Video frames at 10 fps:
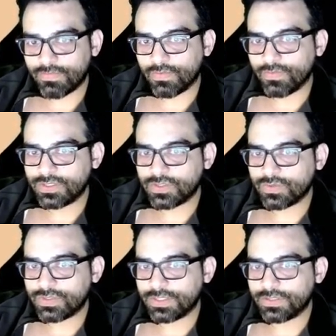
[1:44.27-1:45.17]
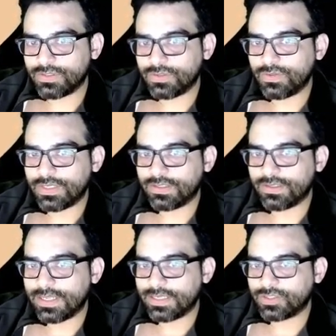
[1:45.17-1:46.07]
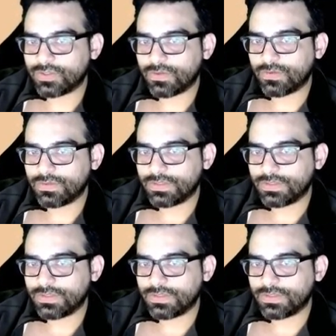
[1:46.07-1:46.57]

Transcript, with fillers: Research Institute at the National